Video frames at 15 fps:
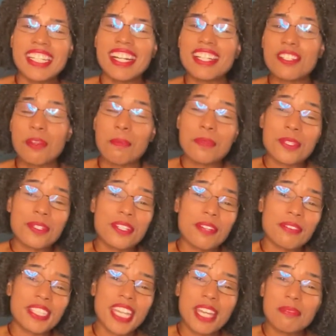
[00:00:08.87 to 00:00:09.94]
A new episode on
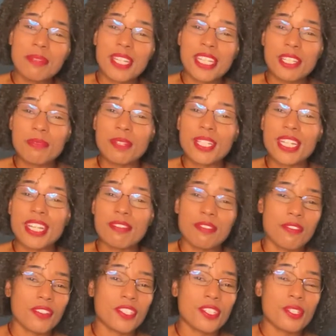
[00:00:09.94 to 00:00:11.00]
every Cadmaniac Monday.
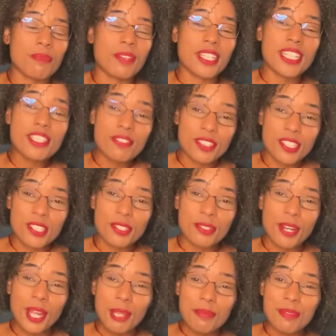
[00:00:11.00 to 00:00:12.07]
For fifty-two Mondays, fifty-two
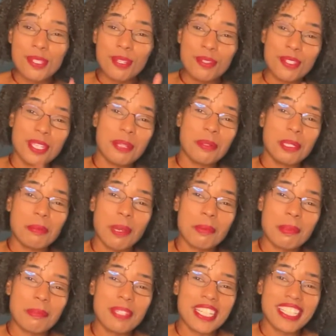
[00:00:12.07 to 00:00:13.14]
crimes. Don't say a word about
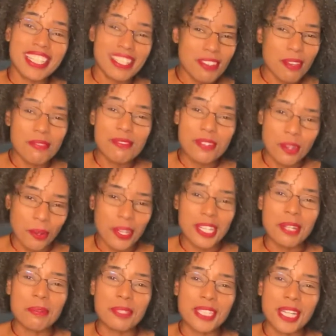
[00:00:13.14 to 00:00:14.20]
me being late. You have no
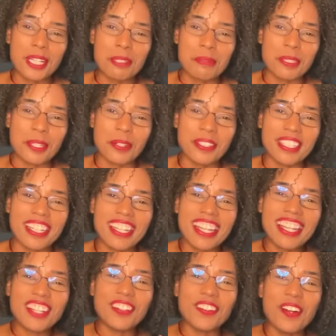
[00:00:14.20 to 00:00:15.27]
idea what the hell's been going on.
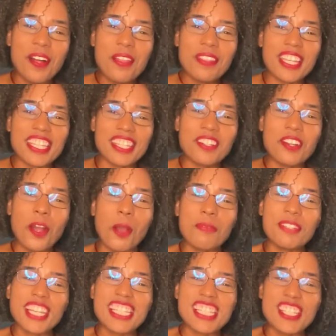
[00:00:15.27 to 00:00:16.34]
Cool. Thank you.
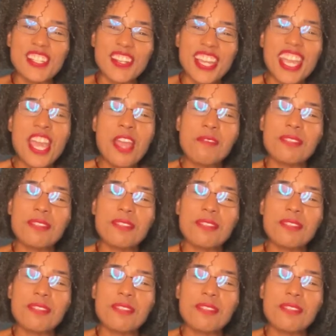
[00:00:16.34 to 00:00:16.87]
Hope you guys enjoy.